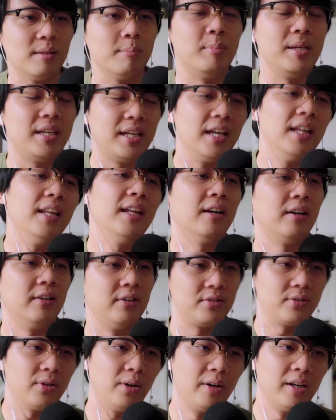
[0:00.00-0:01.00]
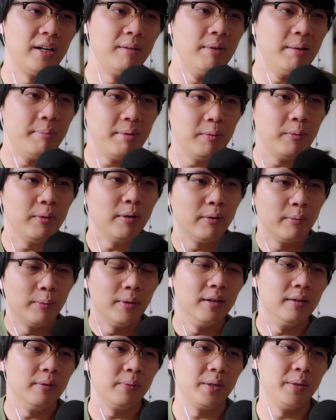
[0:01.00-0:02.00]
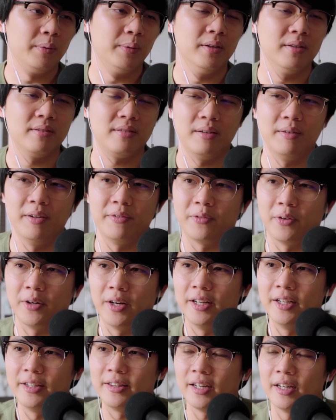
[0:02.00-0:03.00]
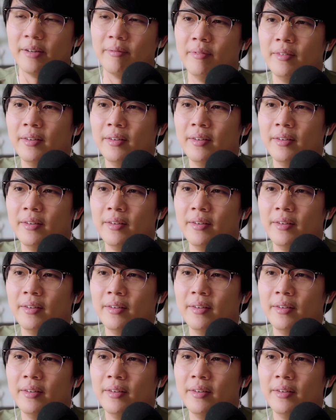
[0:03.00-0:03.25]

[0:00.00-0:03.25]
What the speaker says: the beginning of the story. Maybe we will save it for another time.